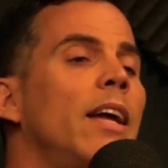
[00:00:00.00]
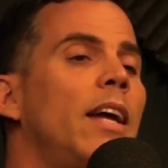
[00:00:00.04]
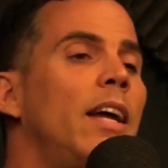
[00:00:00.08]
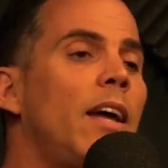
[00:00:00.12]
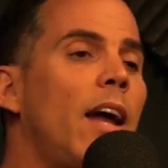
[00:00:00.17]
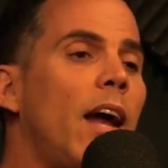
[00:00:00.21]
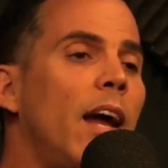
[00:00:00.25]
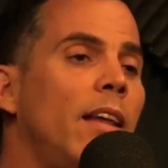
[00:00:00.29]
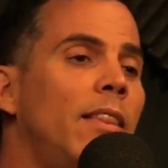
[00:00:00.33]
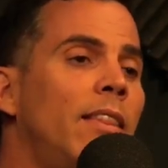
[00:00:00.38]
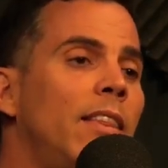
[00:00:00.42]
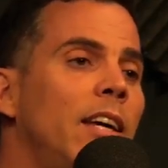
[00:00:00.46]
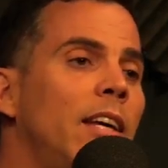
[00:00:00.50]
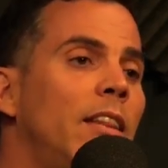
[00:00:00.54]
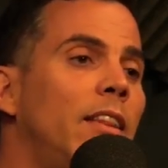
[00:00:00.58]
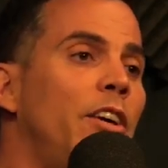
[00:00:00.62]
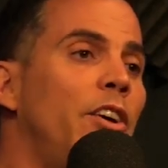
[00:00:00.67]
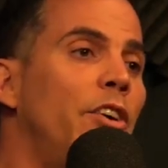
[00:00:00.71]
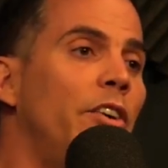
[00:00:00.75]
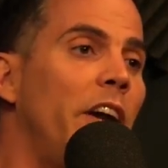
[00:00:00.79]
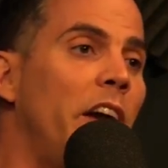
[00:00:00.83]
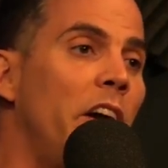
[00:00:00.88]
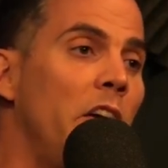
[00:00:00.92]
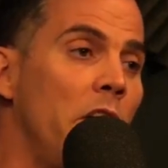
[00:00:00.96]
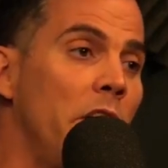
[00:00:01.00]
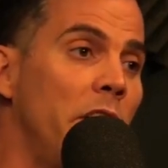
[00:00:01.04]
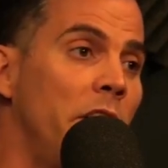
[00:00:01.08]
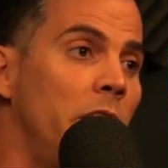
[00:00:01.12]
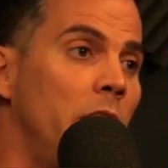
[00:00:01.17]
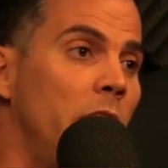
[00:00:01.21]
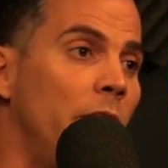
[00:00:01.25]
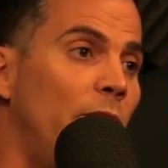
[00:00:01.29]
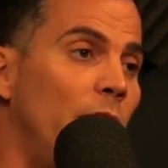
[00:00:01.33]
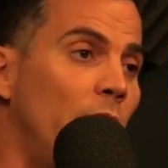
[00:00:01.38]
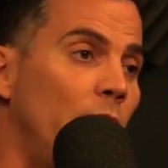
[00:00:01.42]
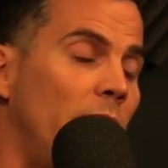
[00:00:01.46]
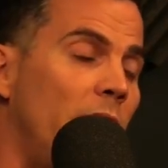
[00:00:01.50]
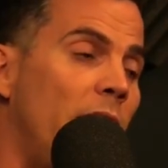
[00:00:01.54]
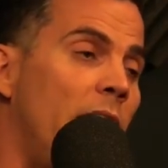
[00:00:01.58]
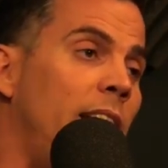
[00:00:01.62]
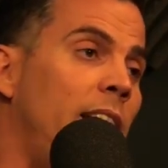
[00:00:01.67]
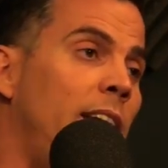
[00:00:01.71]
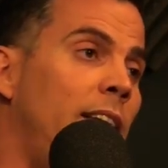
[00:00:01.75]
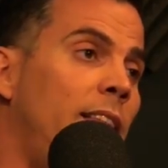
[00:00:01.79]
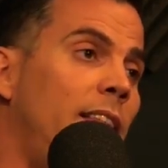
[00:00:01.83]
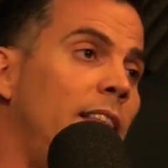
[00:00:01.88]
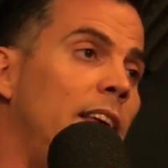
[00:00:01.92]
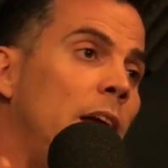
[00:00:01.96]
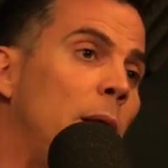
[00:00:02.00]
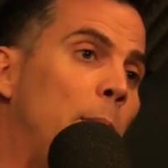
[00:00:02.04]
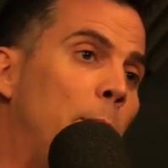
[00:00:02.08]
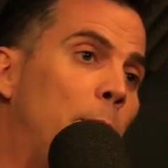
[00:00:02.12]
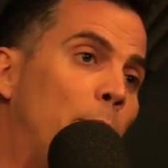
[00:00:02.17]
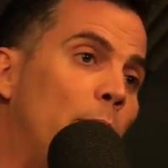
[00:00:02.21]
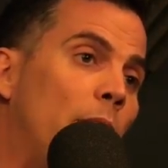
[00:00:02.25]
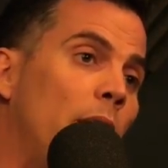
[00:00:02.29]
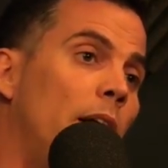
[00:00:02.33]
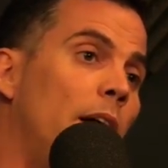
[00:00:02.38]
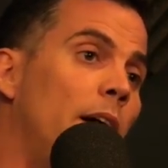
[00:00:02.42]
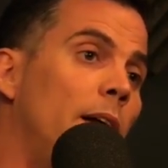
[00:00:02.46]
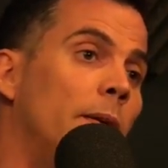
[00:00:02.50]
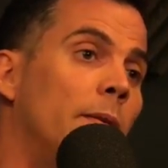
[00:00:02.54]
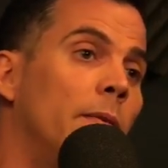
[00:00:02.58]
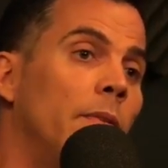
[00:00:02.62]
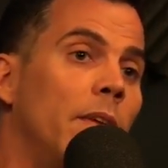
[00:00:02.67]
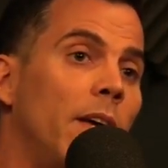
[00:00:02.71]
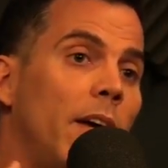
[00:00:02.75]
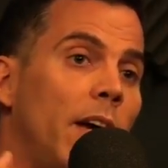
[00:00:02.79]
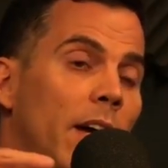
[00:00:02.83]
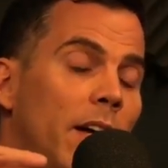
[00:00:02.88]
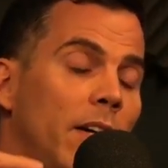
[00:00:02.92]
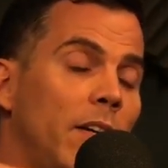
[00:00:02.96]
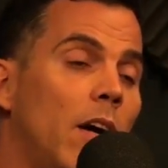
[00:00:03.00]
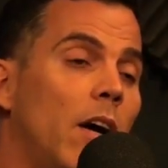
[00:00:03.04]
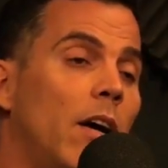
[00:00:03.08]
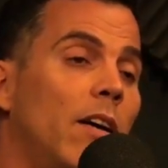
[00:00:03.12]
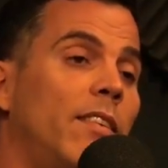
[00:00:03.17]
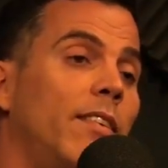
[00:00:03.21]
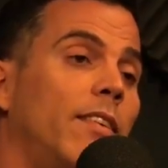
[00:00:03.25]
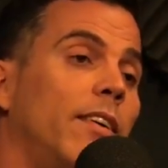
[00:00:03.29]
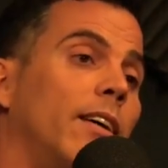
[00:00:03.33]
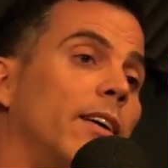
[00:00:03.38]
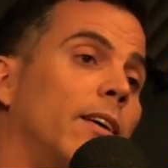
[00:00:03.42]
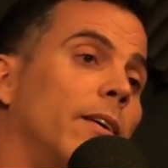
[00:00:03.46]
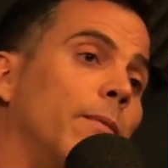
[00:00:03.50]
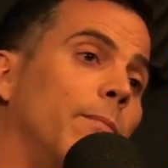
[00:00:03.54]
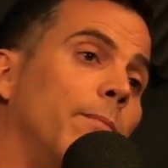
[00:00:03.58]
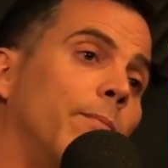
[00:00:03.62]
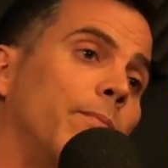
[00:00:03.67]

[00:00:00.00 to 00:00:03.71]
I think that you're arrogant if you're anything but agnostic.